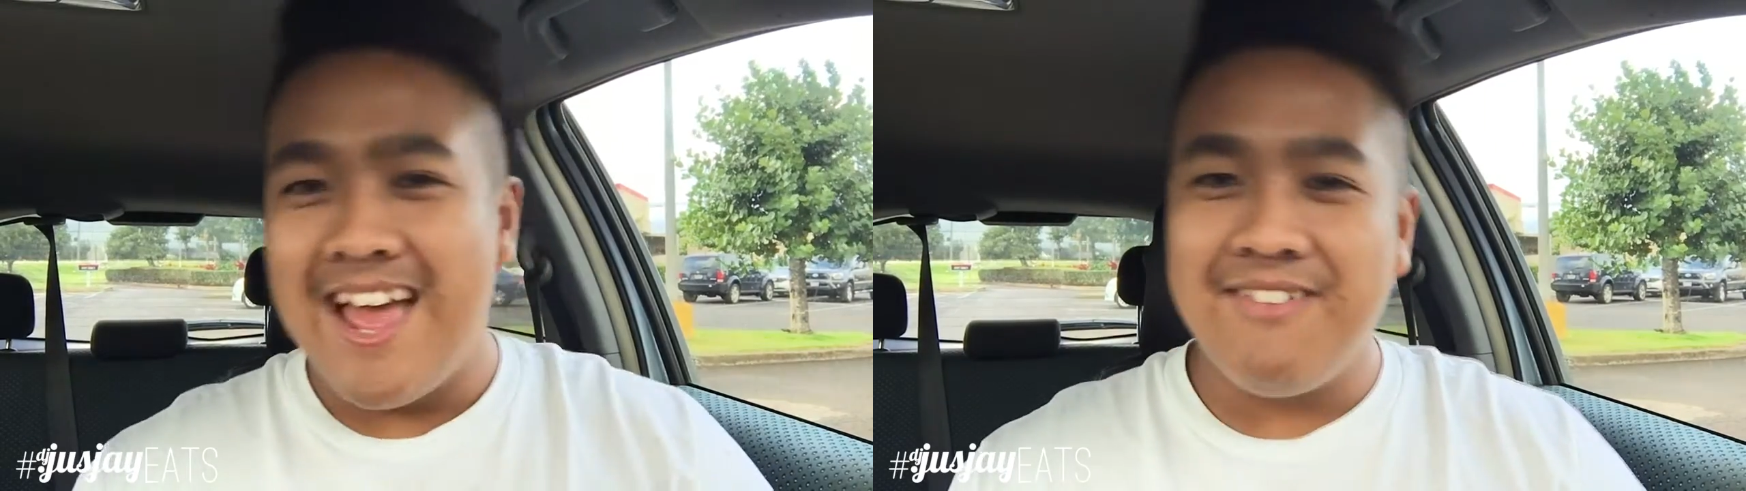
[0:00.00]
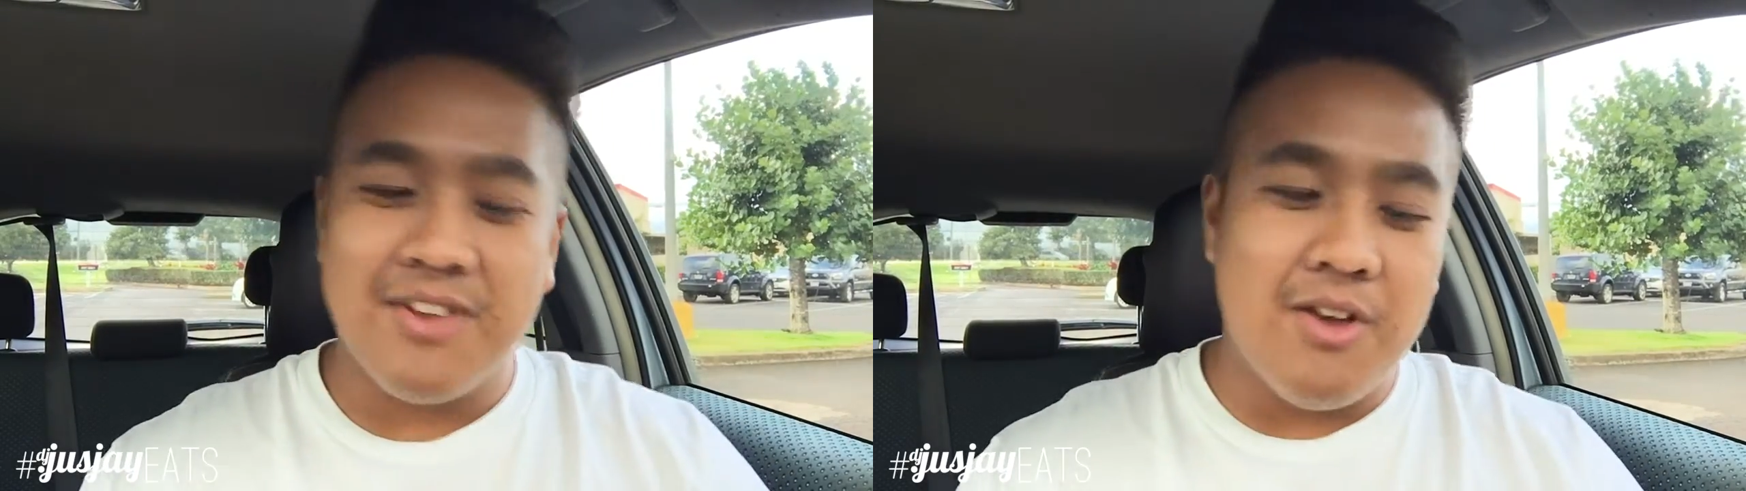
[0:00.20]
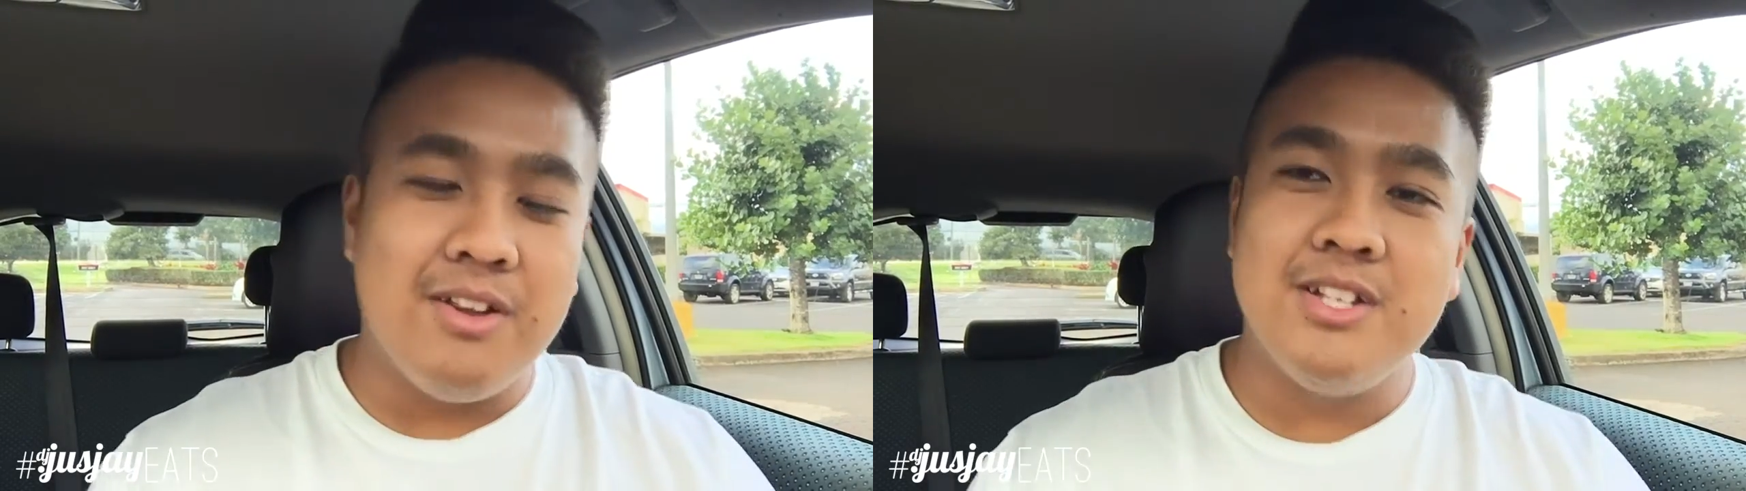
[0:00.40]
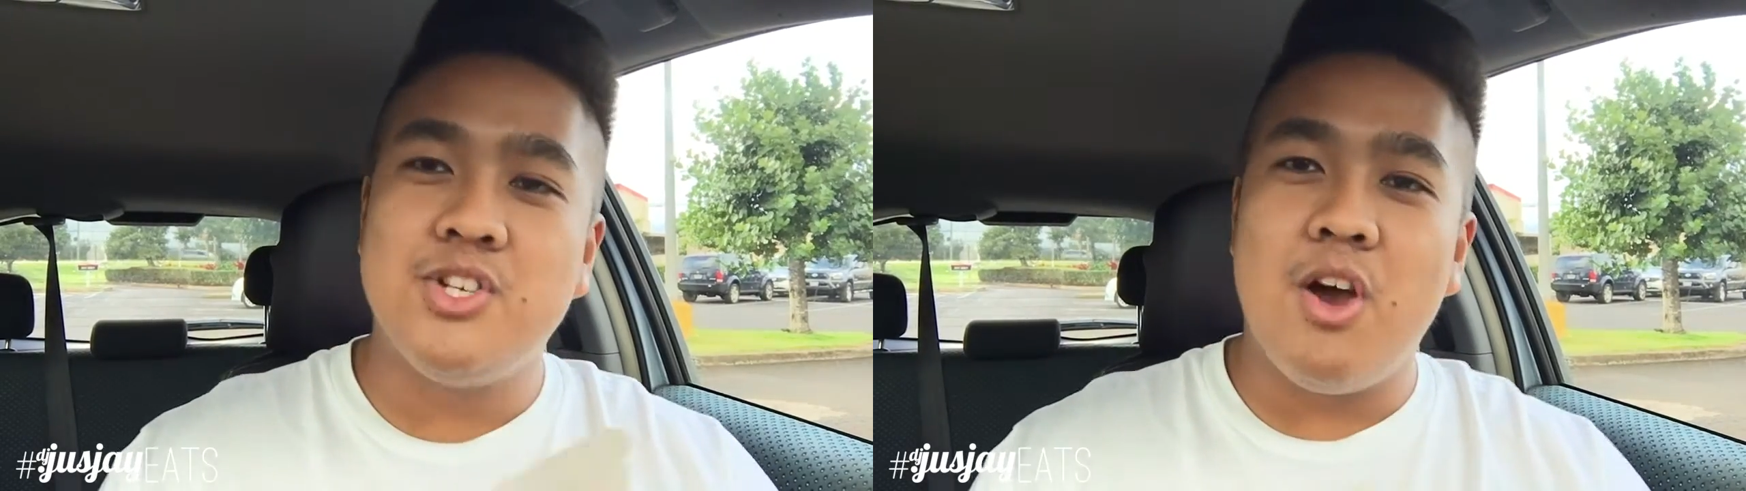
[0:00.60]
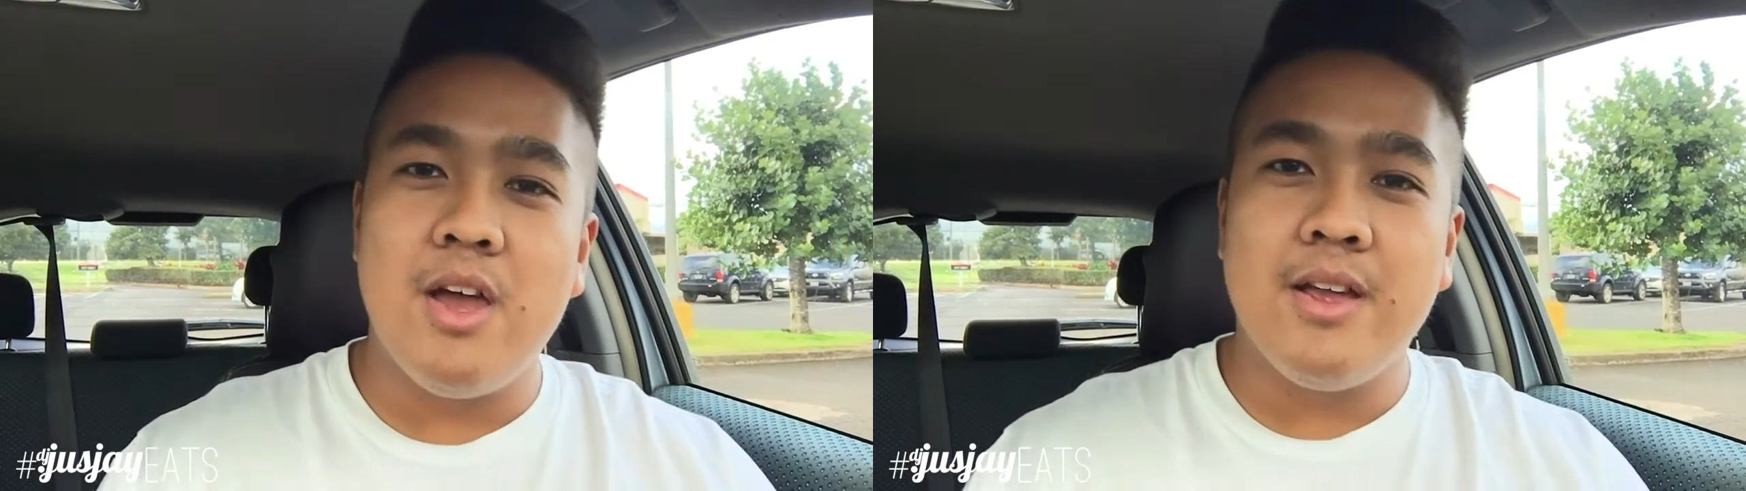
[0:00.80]
have a good one,
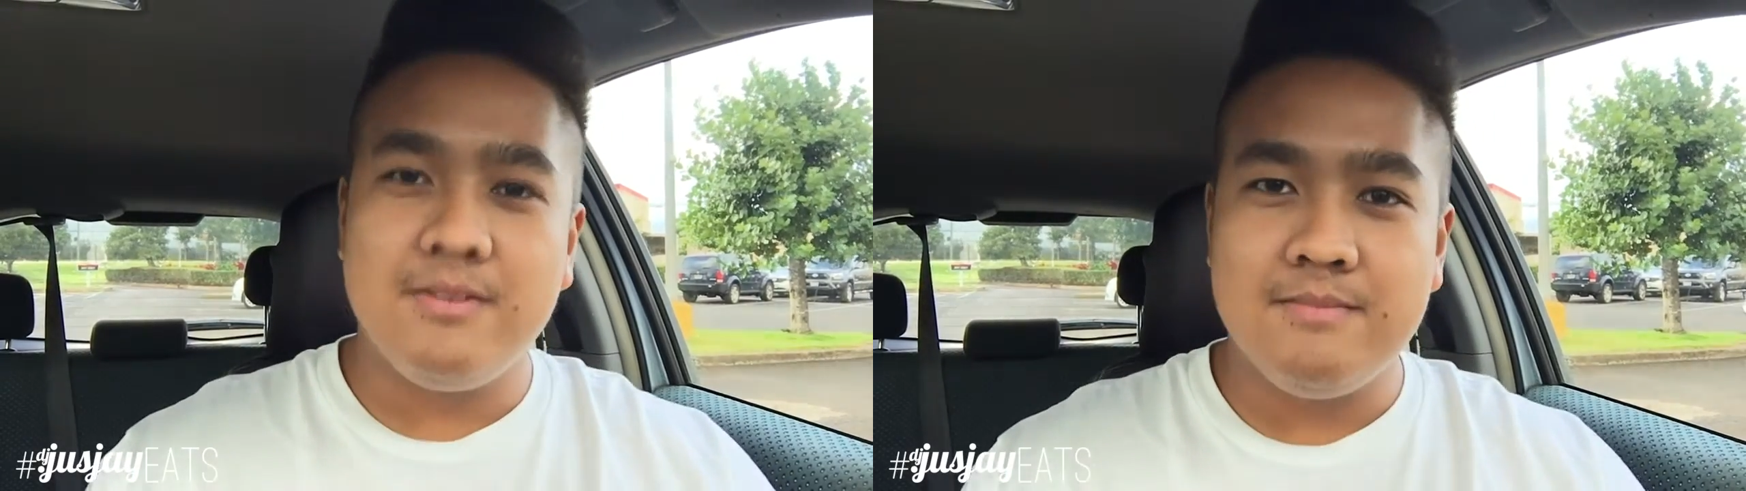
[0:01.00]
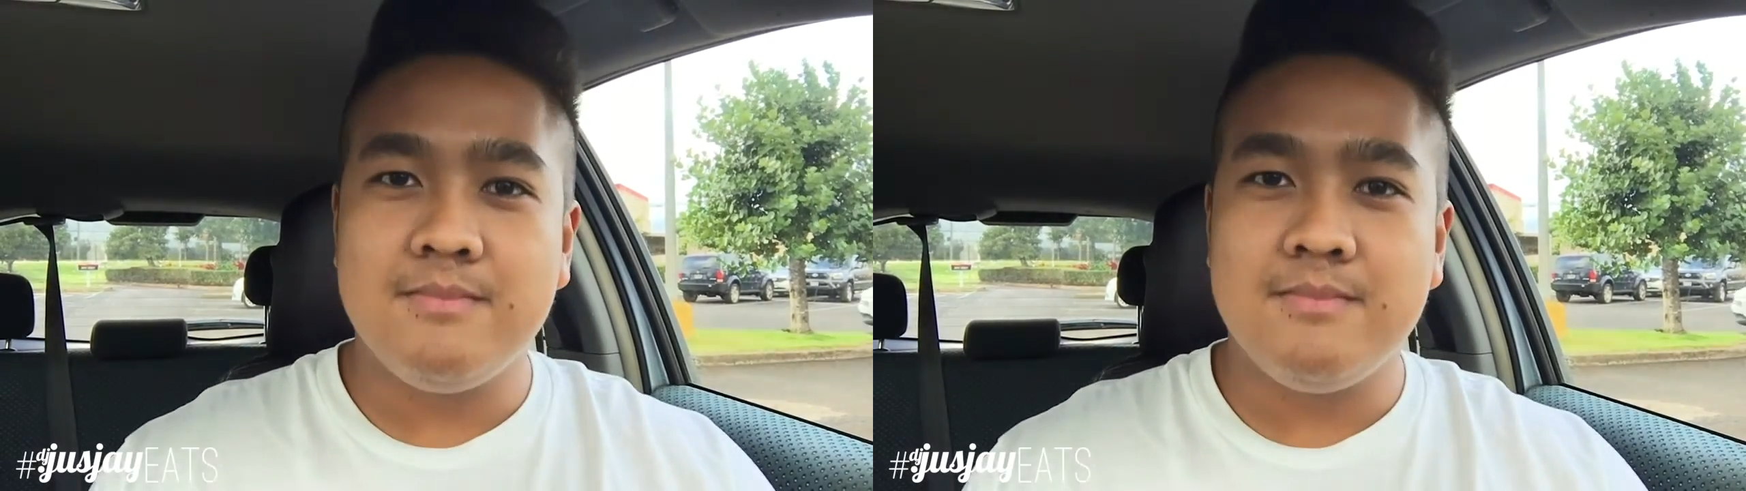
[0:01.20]
enjoy.